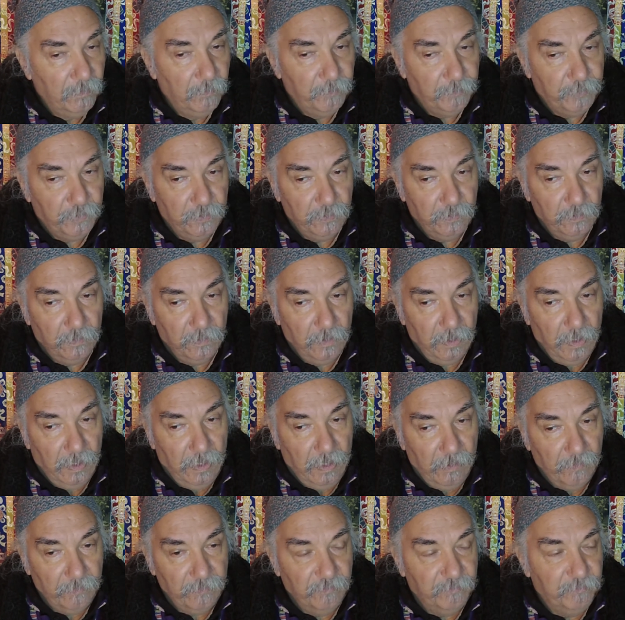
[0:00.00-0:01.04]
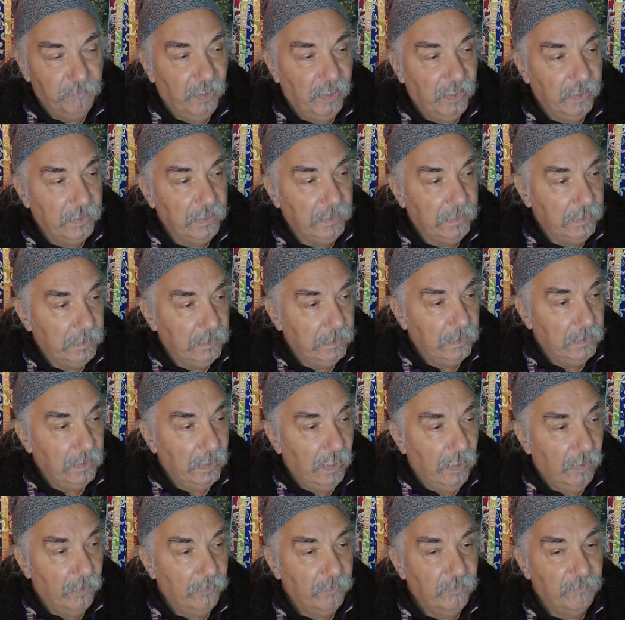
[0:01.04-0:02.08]
pure out of body,
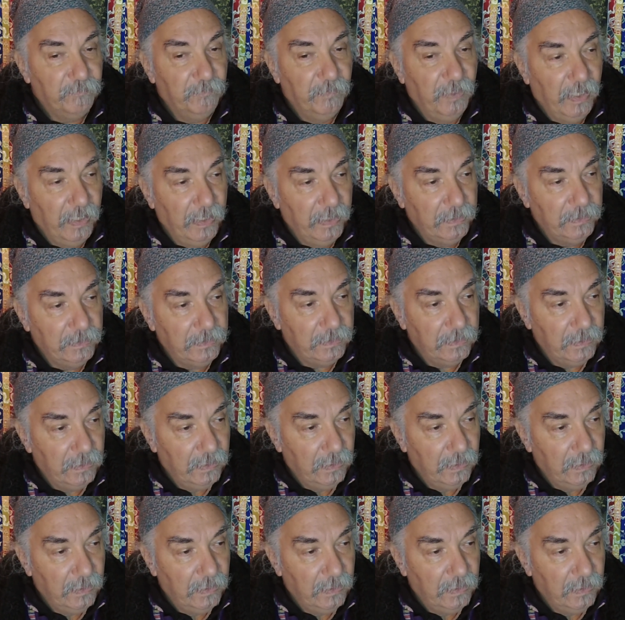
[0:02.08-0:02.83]
out of mind,